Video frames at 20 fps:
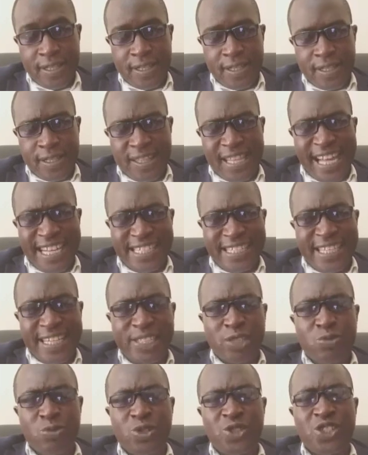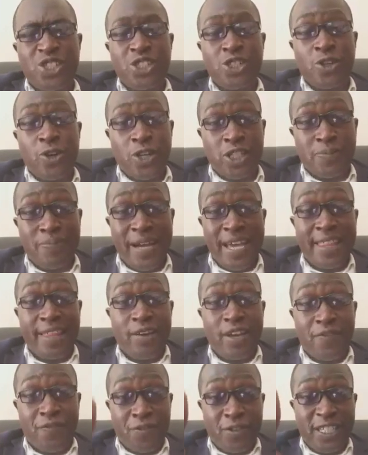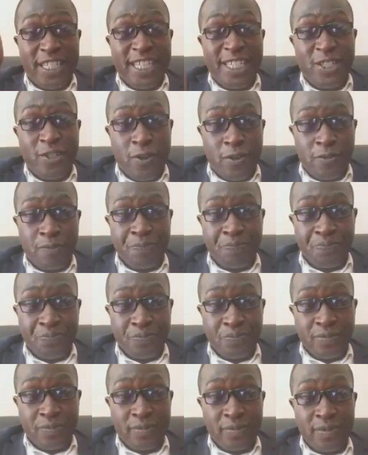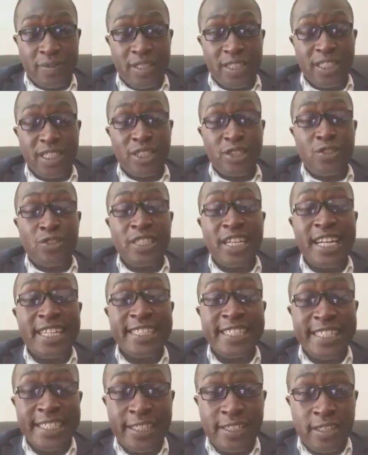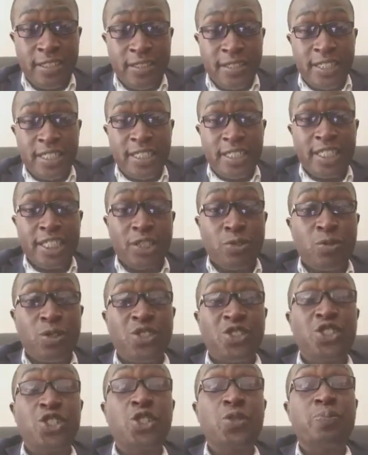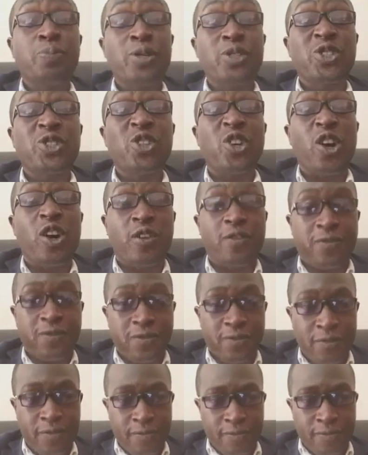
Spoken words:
That case was in court, by the way, if you didn't know. Not until it was disposed of.